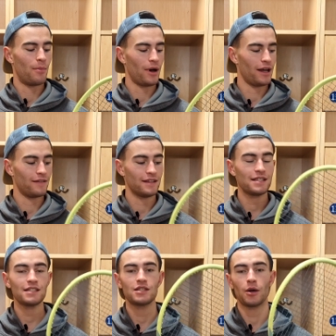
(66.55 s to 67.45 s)
But
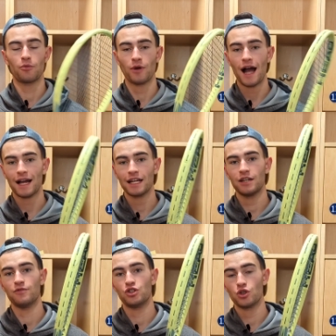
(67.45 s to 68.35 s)
this is the racket
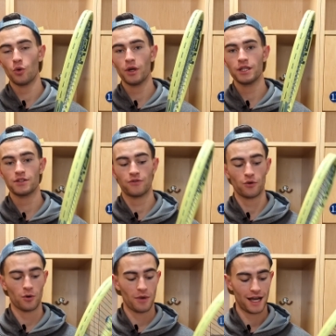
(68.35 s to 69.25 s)
of choice
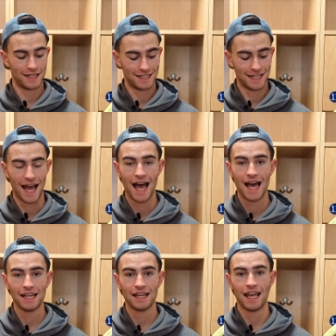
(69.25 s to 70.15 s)
for my
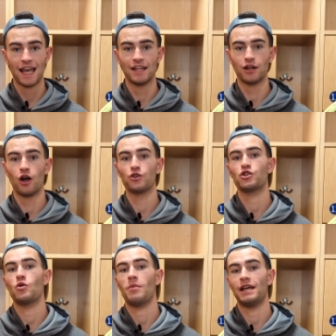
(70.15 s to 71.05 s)
dad and
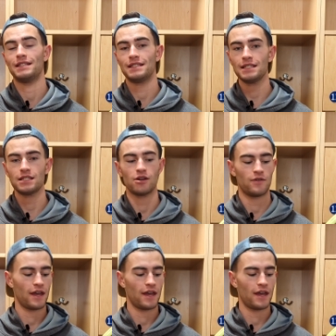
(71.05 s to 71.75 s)
also my sister.